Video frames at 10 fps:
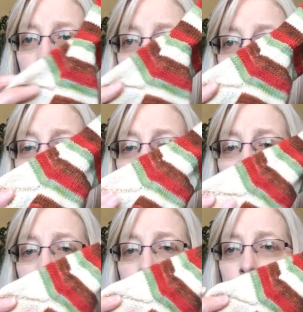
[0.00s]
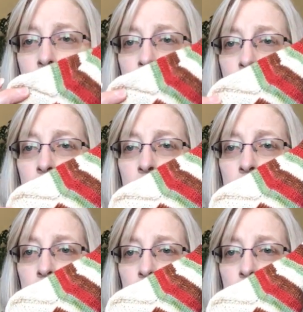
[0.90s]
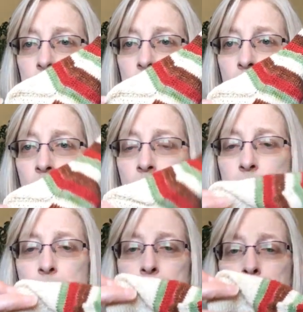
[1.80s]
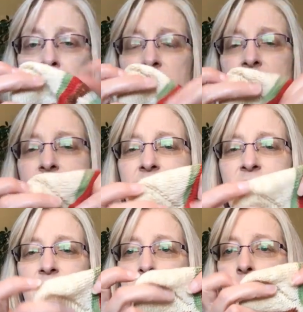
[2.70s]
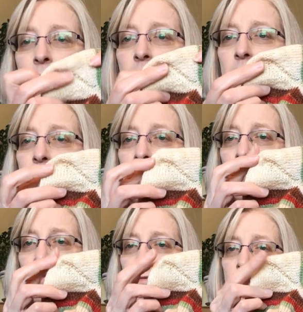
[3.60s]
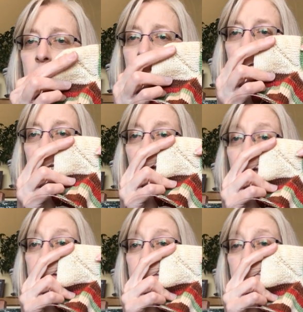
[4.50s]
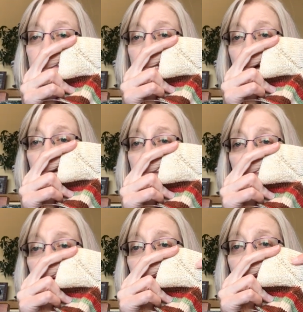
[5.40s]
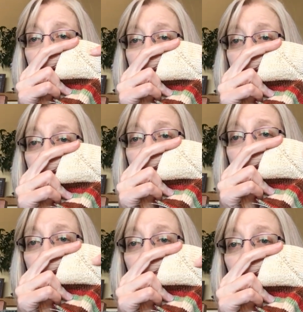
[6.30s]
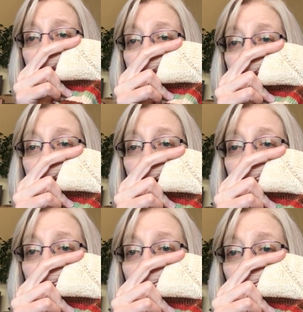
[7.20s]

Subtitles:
Fish Lips Kiss heel. This is actually my yarn that I dyed, but you can't really even tell